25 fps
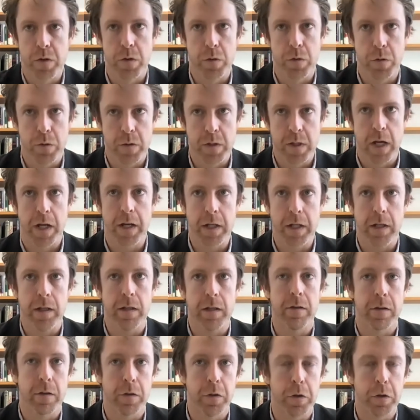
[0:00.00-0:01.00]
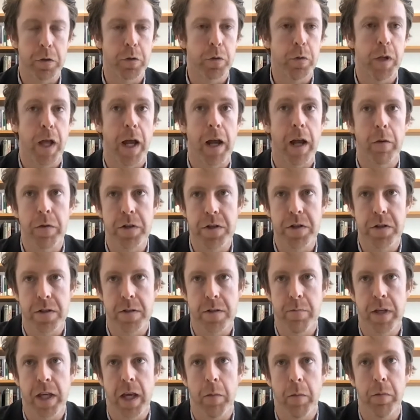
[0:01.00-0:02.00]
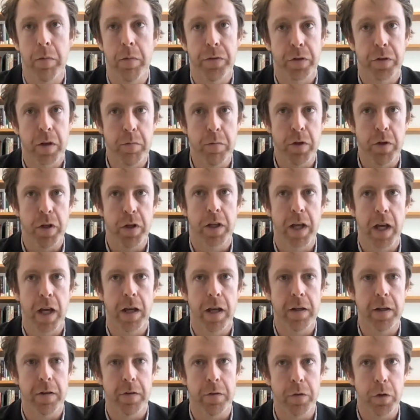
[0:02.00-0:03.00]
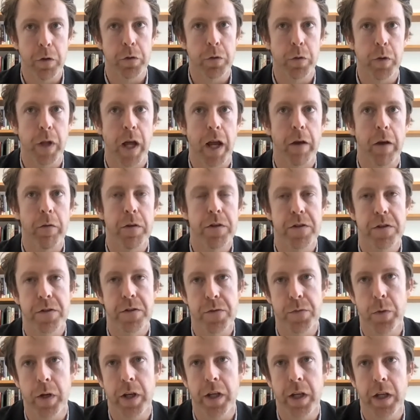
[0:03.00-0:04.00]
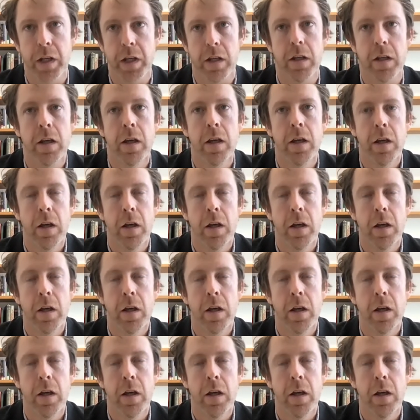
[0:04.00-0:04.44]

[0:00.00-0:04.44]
to study the local languages and be able to communicate in local languages when he,